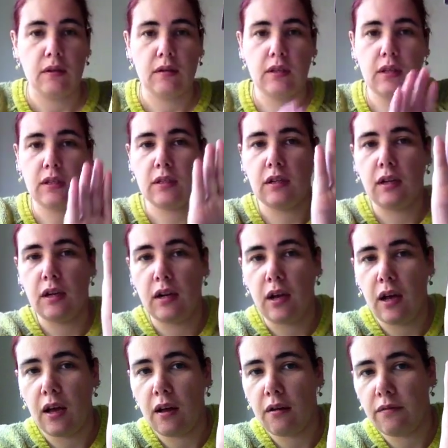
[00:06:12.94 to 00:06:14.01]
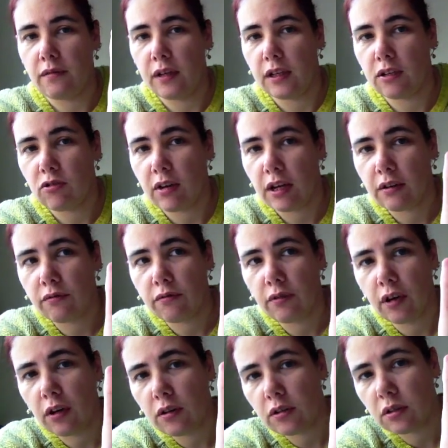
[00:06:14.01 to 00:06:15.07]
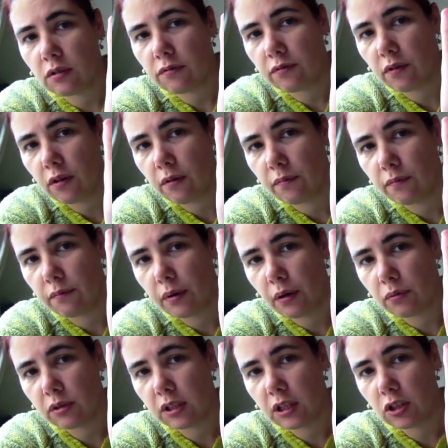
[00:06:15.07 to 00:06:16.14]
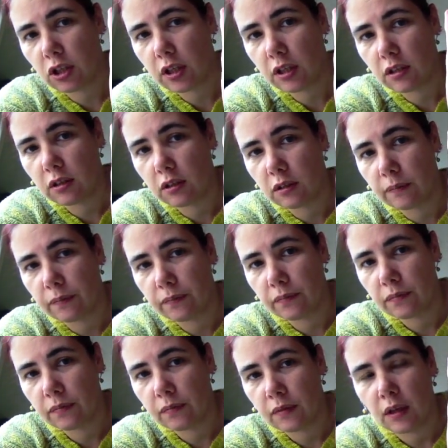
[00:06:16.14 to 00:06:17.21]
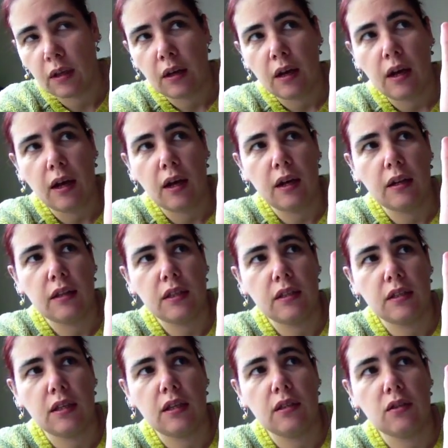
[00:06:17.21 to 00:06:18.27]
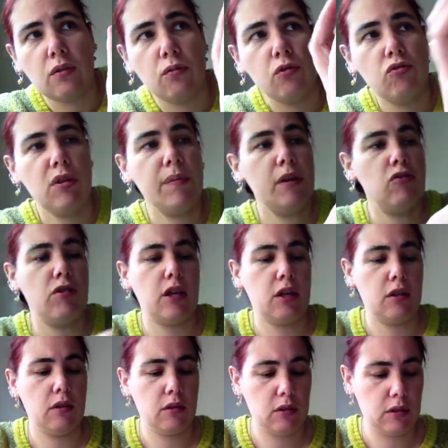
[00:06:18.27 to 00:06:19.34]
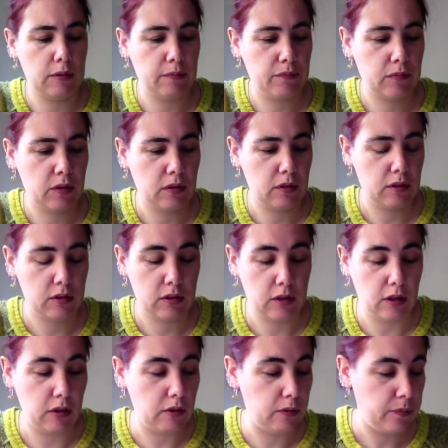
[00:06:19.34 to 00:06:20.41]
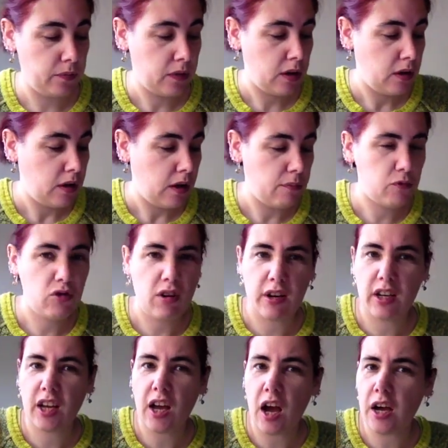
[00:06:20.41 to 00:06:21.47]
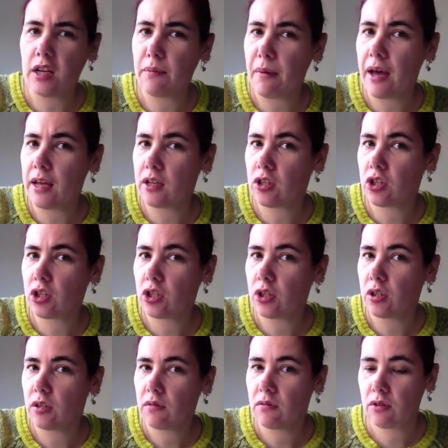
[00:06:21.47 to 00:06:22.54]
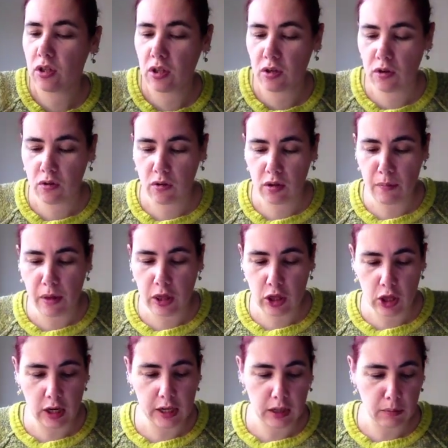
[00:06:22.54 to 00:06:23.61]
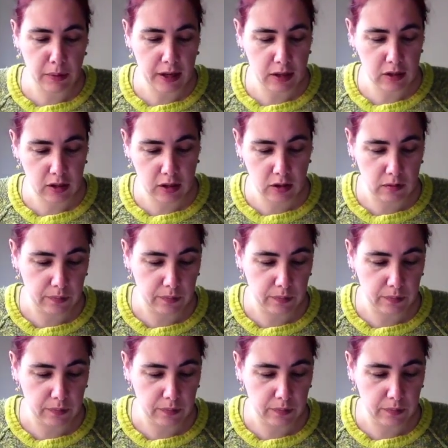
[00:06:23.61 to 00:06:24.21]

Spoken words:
this lovely dragon floss from Pole Stitches, and this is called Dreaming Dragons. So I'm trying to kind of match to the month a little bit,